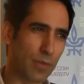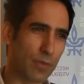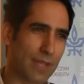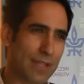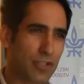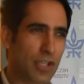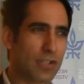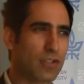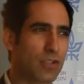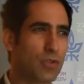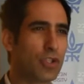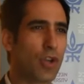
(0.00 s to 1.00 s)
that just
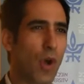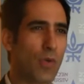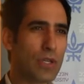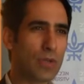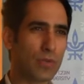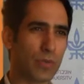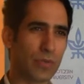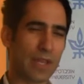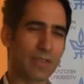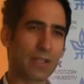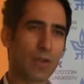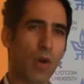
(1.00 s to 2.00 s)
to show you
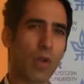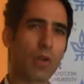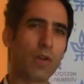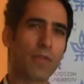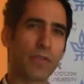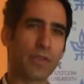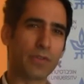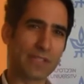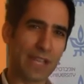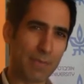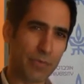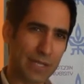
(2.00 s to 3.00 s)
that the goal of the
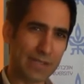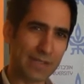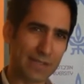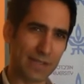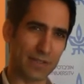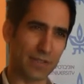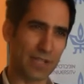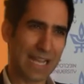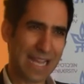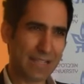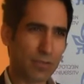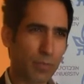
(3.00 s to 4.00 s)
Cyber Research Center
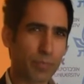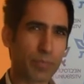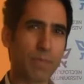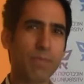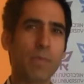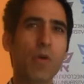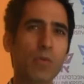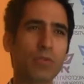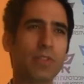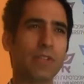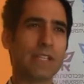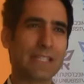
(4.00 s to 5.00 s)
is to
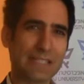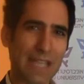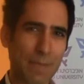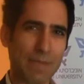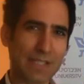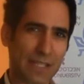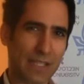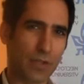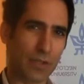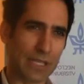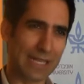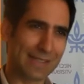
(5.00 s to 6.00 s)
promote
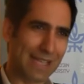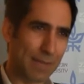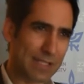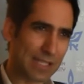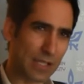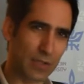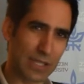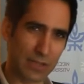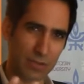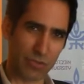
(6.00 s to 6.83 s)
cybersecurity and cybersecurity